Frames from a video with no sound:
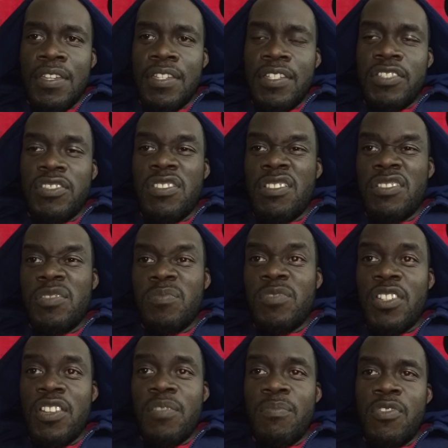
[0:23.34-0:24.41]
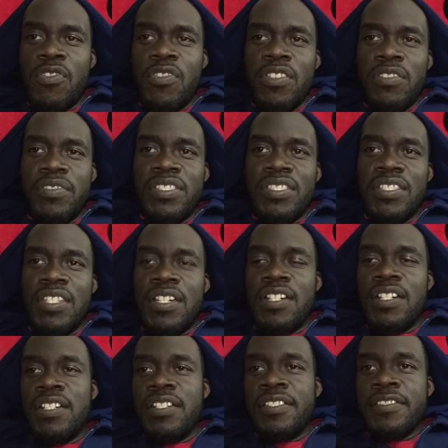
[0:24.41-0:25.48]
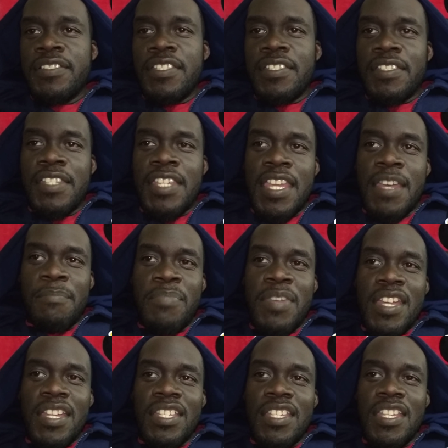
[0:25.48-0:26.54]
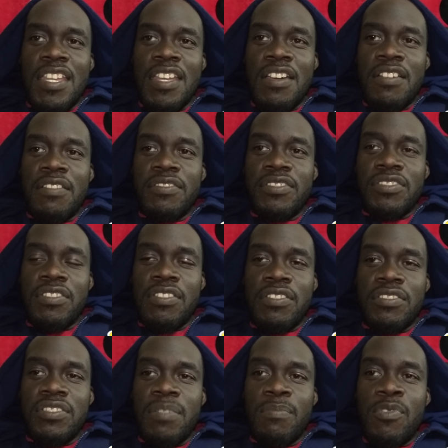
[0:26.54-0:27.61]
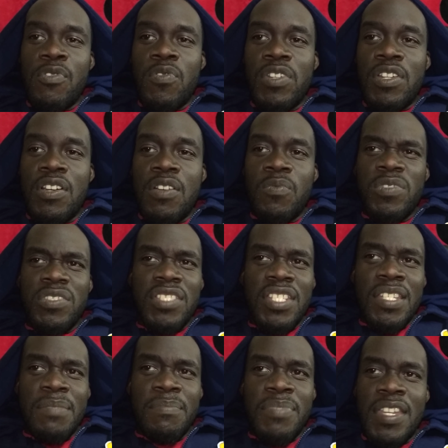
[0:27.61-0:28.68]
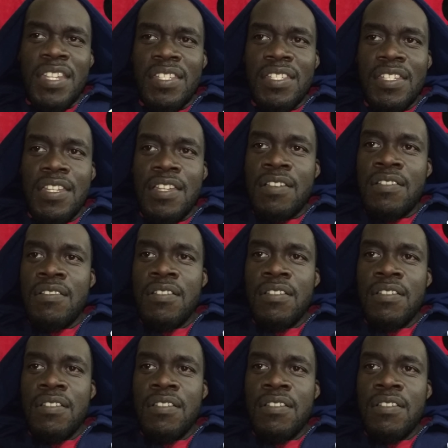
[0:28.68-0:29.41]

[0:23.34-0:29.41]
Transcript: Is there some turmoil in Camp Pacquiao? Is there something going on with Team Pacquiao?